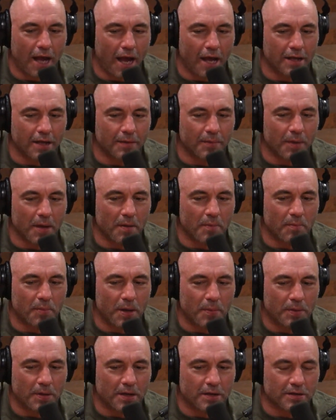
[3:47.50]
and, and
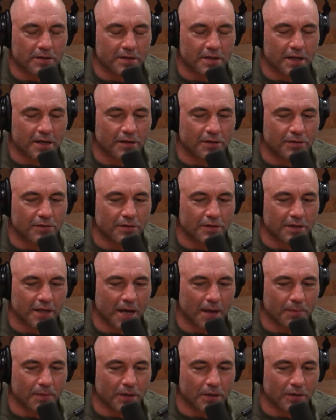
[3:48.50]
people that are cynical or
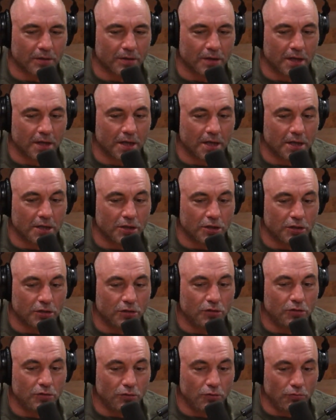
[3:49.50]
skeptical, do
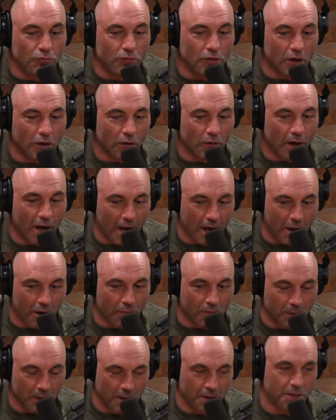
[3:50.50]
you know how
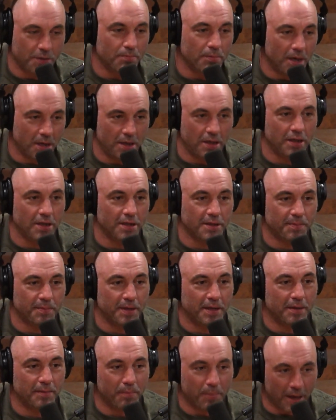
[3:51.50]
much money is
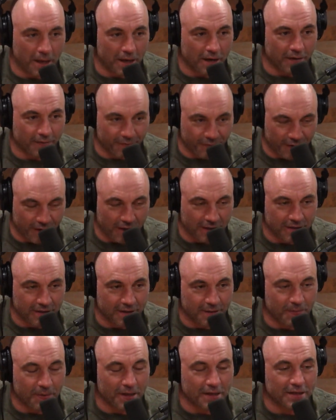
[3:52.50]
being bet on fights,
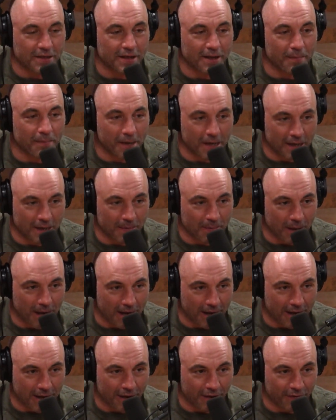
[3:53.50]
especially a Manny
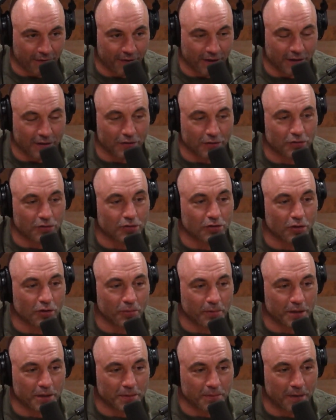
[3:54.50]
Pacquiao fight? There's so
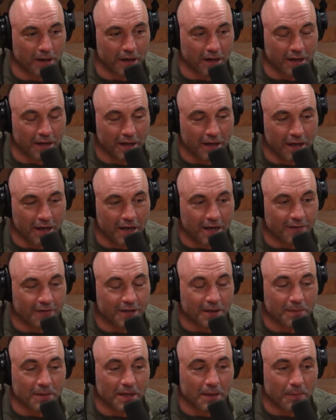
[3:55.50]
much money. Yeah. And if
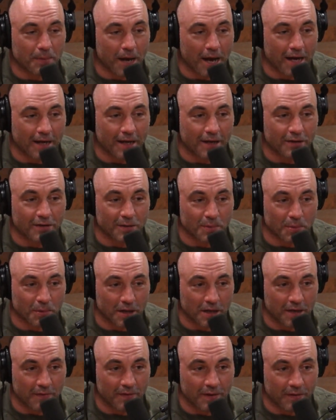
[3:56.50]
someone like Pacquiao is a
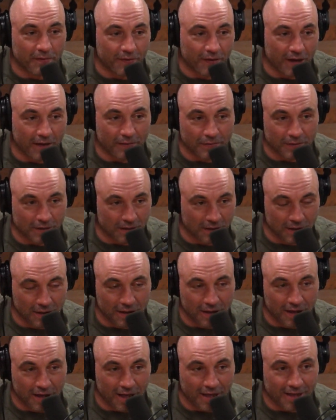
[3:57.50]
prohibitive favorite
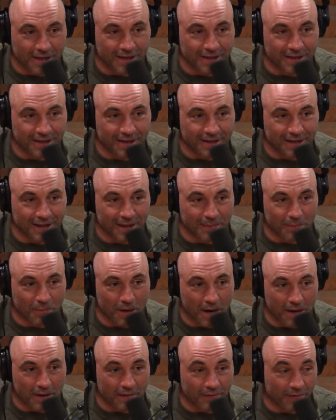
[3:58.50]
heading into a Tim
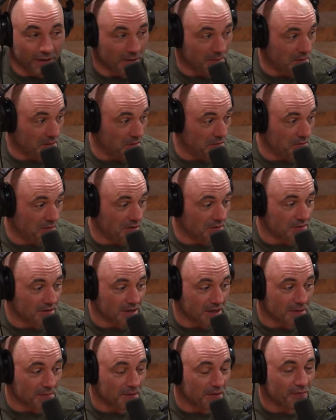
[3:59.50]
Bradley fight, I mean, who knows?
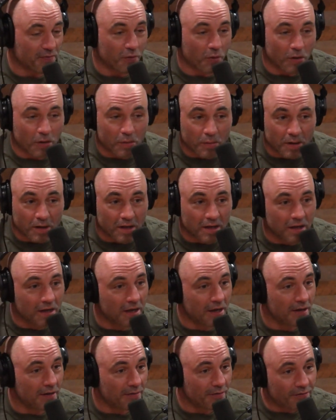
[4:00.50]
It could be 4 to 1,
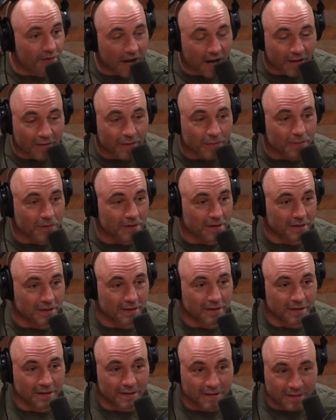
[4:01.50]
5 to
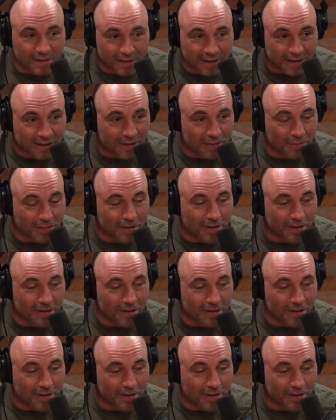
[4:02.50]
1, 6 mm -hmm. to